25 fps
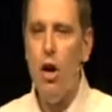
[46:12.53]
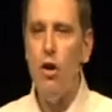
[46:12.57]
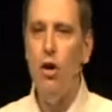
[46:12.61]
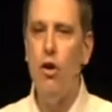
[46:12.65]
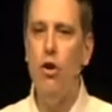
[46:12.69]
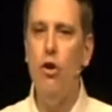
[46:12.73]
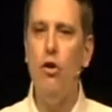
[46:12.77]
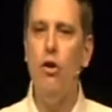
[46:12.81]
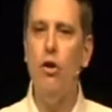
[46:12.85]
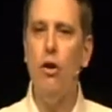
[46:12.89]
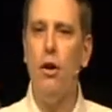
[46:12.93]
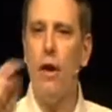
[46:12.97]

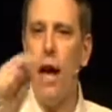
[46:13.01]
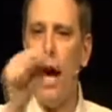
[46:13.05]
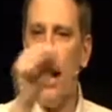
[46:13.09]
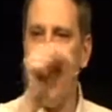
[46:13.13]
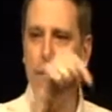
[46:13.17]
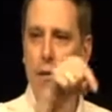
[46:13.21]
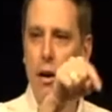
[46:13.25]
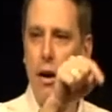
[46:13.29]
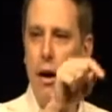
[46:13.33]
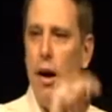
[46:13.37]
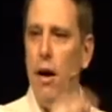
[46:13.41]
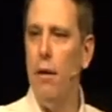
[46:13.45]
You could
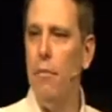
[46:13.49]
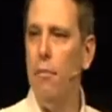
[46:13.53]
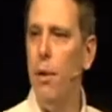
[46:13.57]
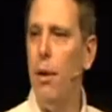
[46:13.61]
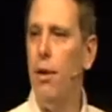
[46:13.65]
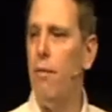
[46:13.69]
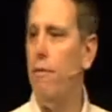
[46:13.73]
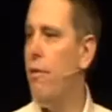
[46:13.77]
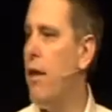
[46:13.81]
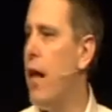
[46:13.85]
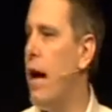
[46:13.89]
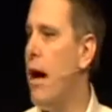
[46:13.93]

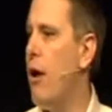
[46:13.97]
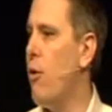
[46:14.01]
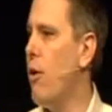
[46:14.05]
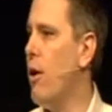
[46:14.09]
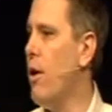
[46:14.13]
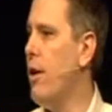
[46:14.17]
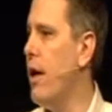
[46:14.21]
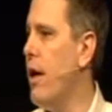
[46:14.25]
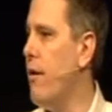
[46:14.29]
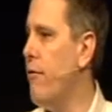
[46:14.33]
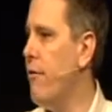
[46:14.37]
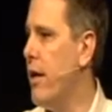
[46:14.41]
put a
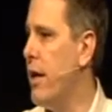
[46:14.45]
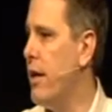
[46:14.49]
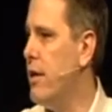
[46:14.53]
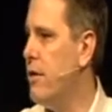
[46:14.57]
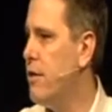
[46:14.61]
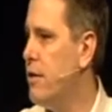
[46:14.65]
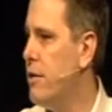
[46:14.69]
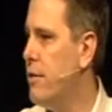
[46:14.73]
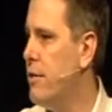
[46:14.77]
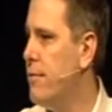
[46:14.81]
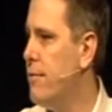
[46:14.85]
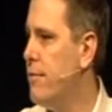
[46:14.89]
flower in that
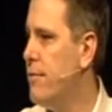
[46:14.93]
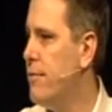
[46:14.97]
vase.